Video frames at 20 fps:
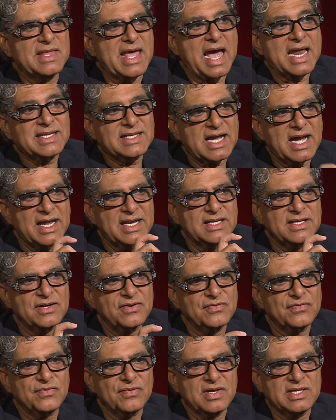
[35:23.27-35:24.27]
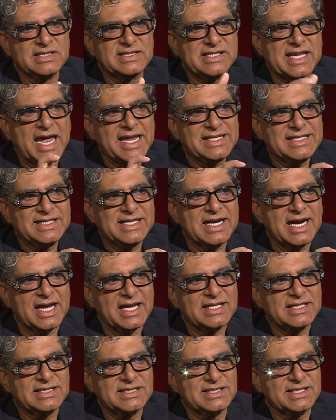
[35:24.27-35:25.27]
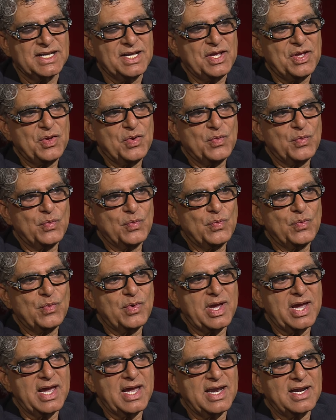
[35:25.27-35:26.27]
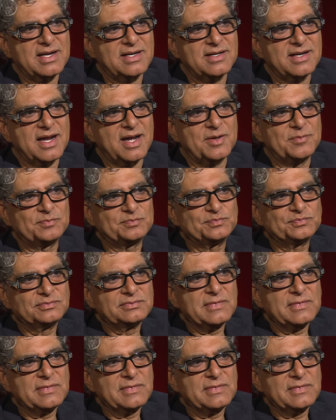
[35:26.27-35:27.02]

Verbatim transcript: that kind of zeitgeist where um,